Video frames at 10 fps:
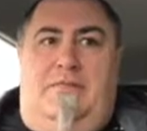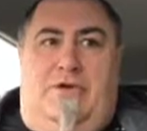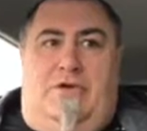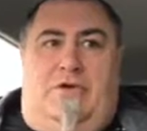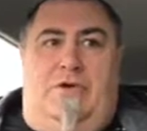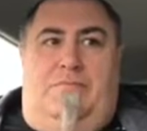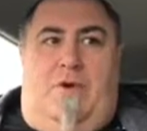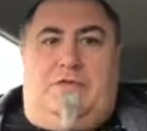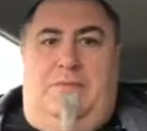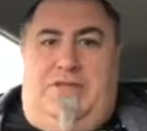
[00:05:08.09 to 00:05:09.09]
that could
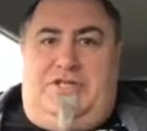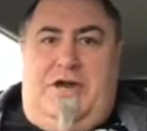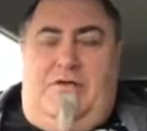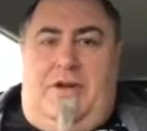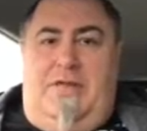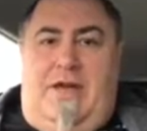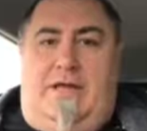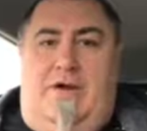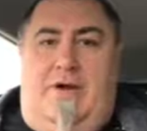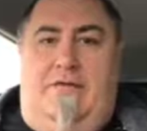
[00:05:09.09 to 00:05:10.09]
possibly generate
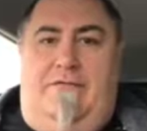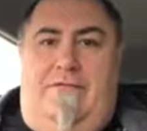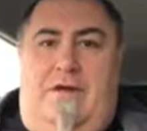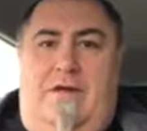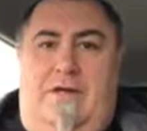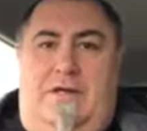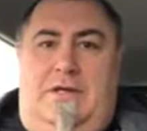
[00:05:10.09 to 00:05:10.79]
that kind of